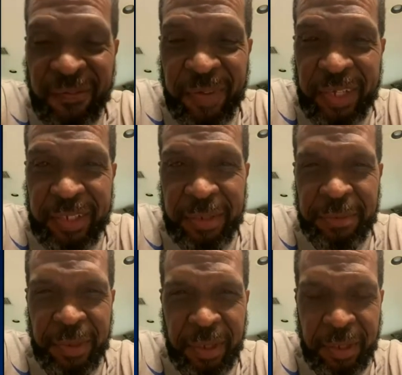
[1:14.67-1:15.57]

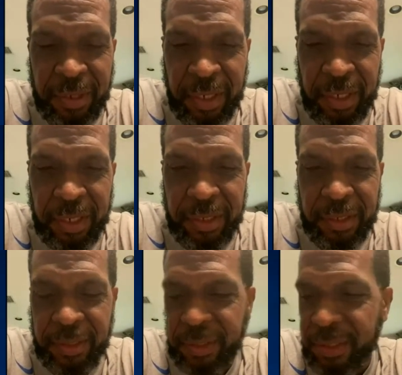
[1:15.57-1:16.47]
affecting me,
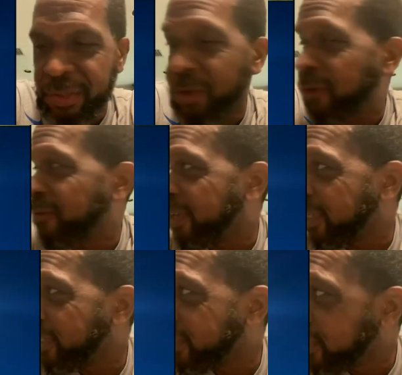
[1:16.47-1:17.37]
the
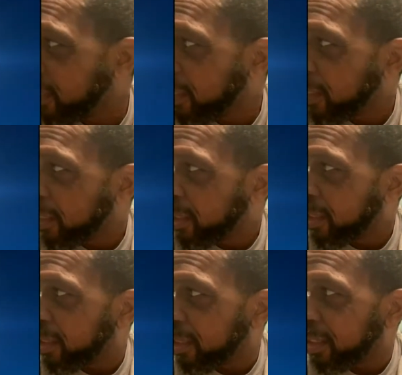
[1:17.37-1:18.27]
COVID,
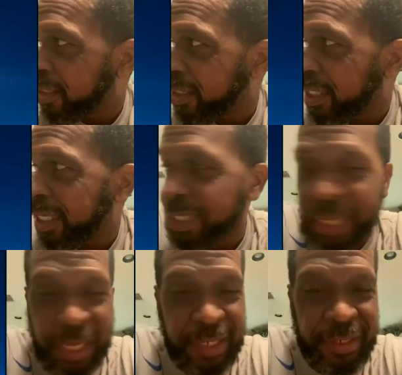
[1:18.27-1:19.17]

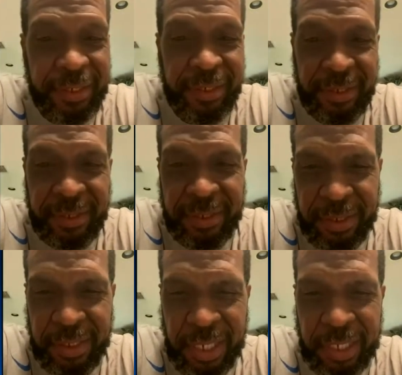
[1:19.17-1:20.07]
late night,
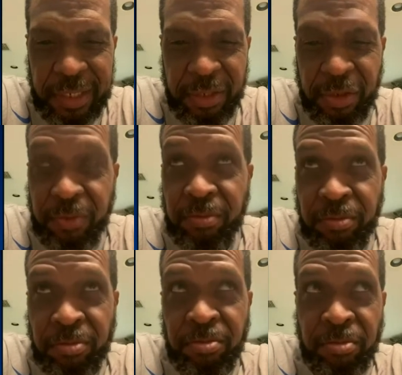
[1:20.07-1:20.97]
like
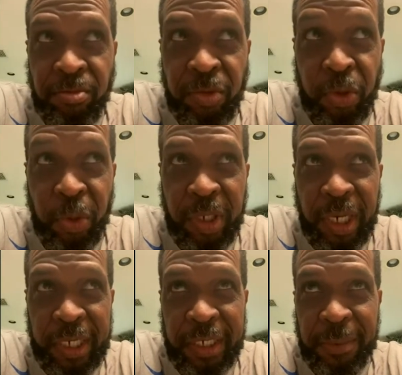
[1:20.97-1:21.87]
2
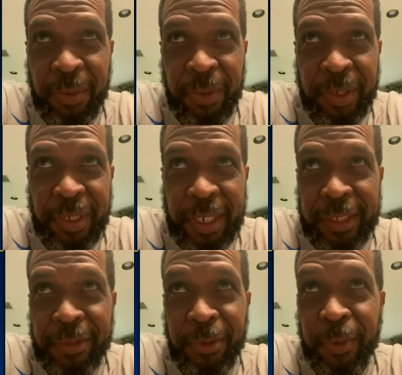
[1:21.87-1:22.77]
o'clock in the morning.
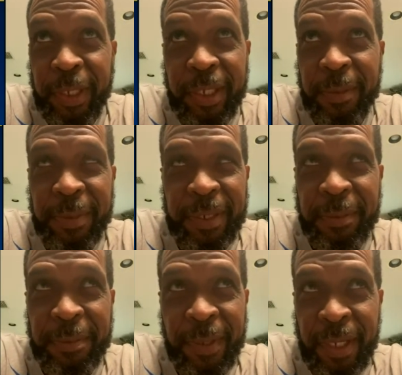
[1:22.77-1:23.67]
Like, you'll wake up
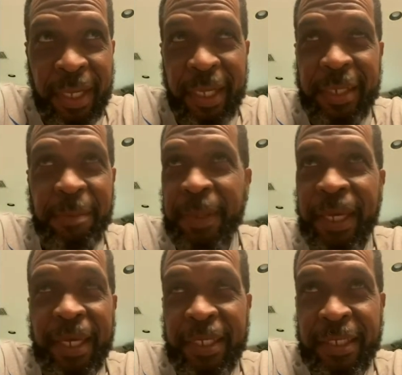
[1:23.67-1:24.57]
in the bed and the
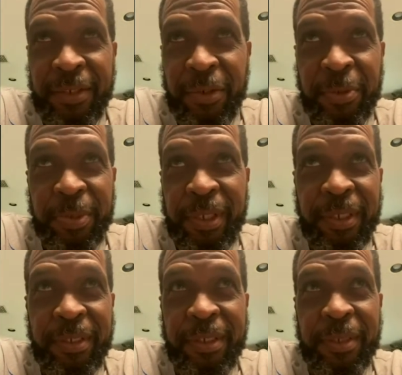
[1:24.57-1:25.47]
bed
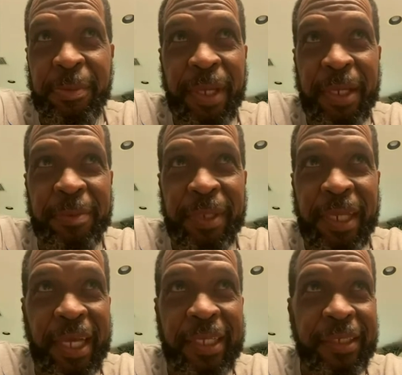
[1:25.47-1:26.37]
will
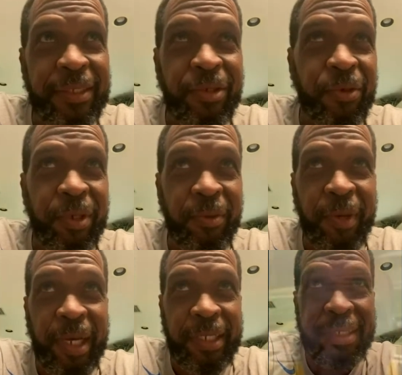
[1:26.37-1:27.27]
be like
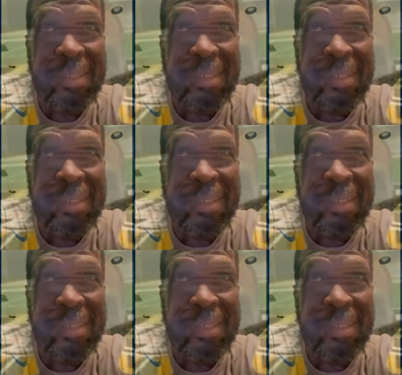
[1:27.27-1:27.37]
soaking wet.